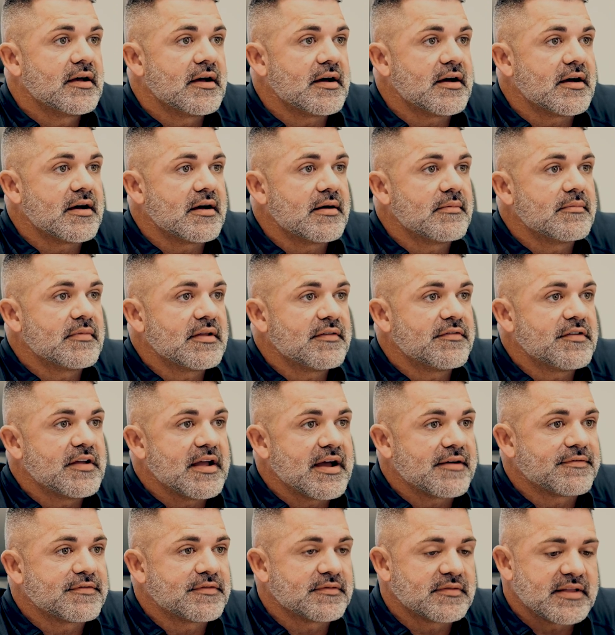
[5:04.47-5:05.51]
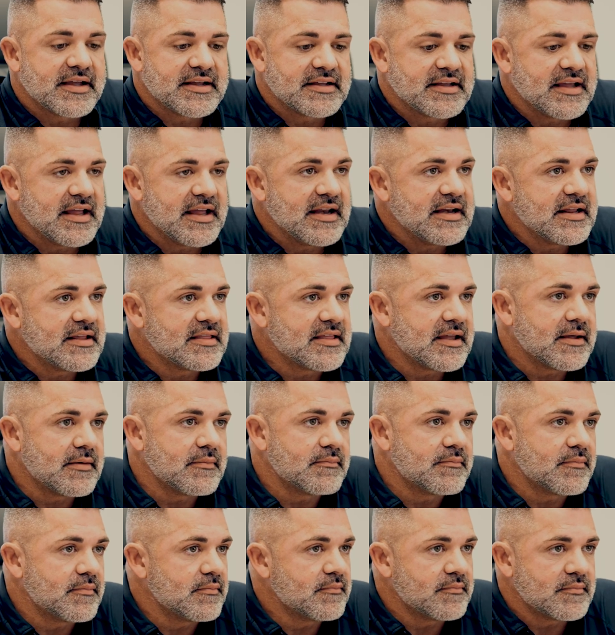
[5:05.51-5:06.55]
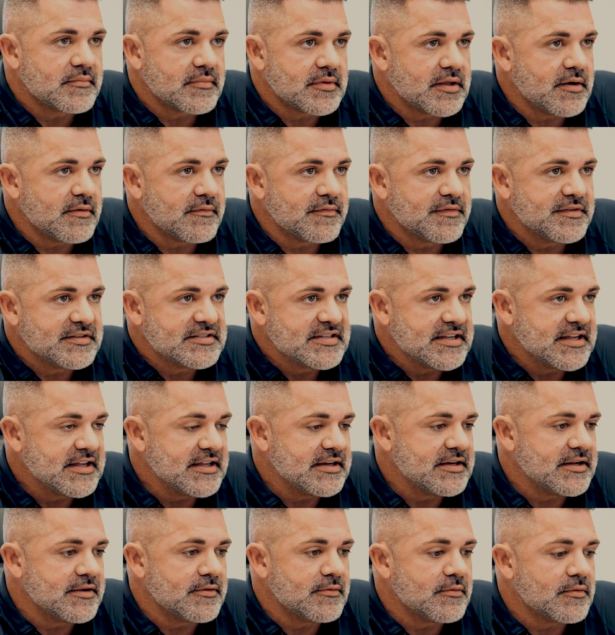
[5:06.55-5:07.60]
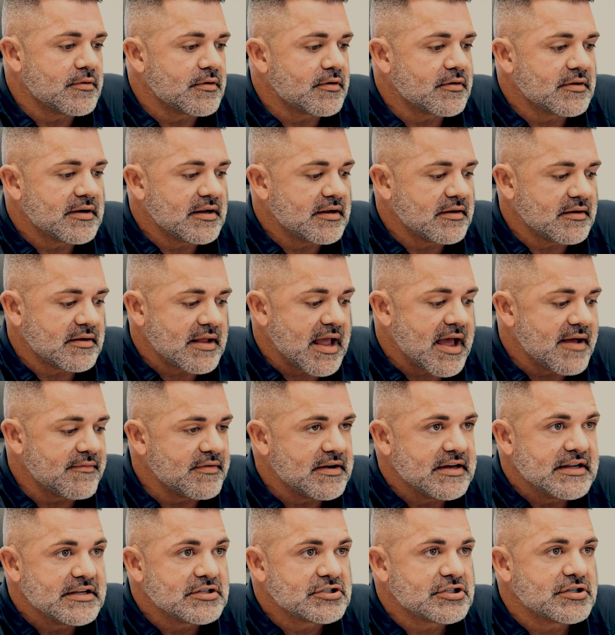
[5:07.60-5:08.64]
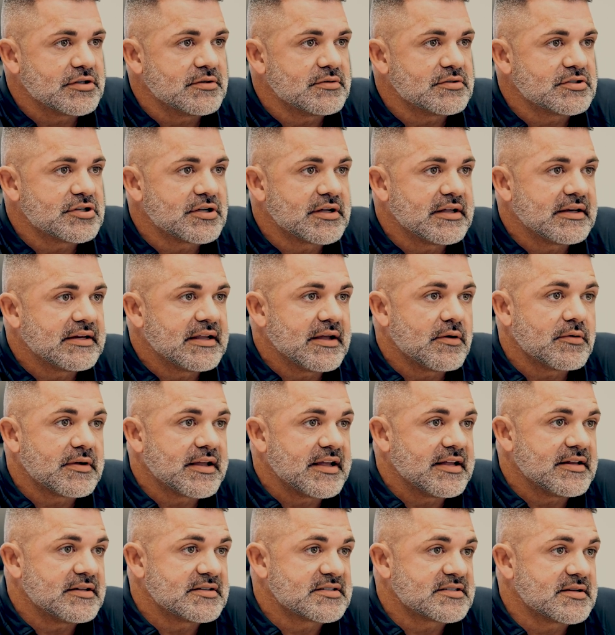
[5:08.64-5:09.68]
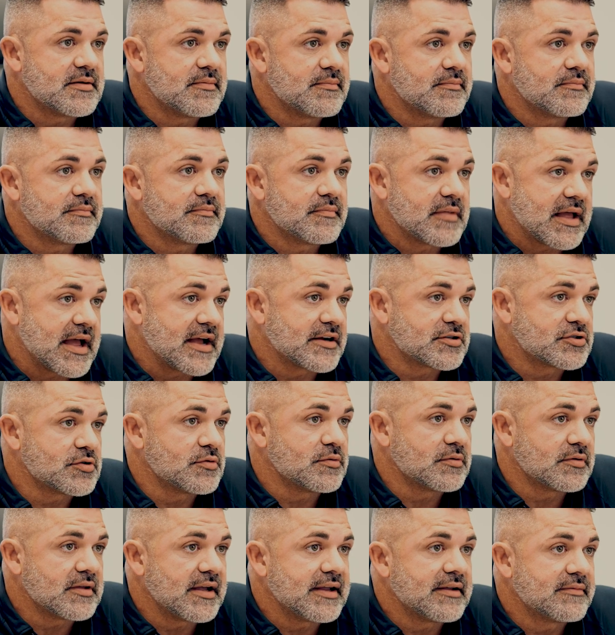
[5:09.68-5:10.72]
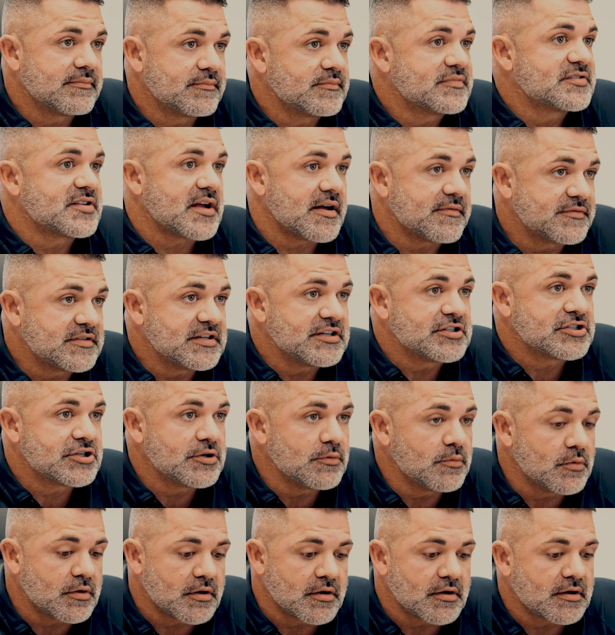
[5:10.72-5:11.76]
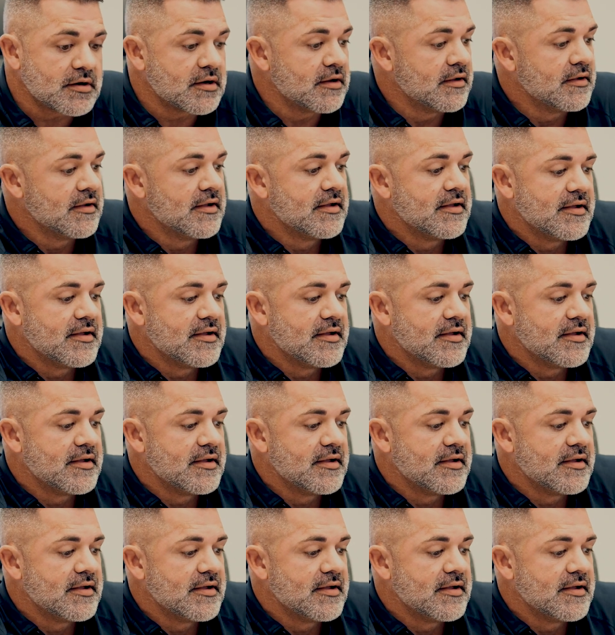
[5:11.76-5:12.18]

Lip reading: If you have like anything, you know, fatiguing you or having issues, you could go get some actual like soft tissue work.